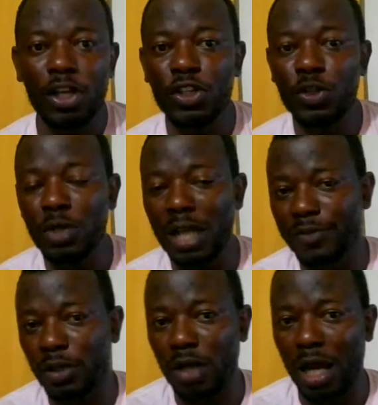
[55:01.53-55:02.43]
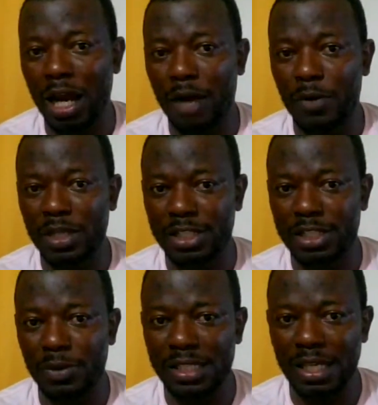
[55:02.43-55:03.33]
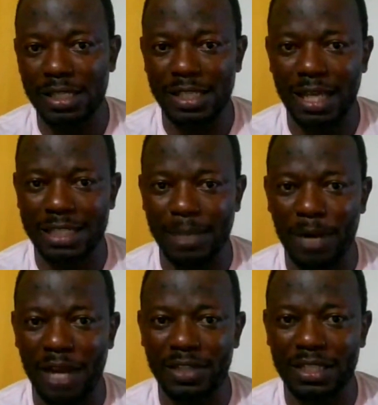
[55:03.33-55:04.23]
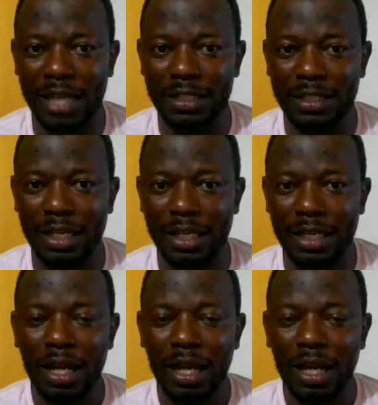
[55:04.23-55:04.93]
you would have to register with CXC as a private candidate,